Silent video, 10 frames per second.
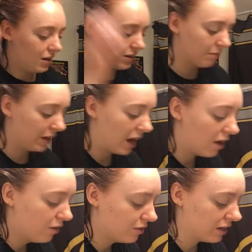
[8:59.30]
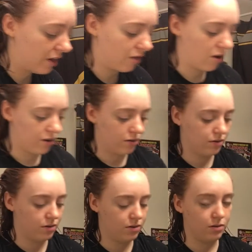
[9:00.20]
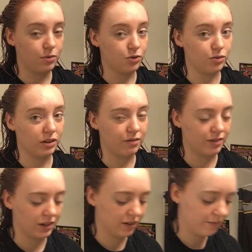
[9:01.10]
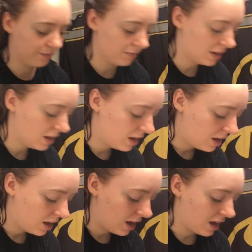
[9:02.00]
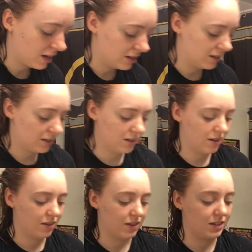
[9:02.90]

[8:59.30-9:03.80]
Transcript: something else that I thought was really funny is the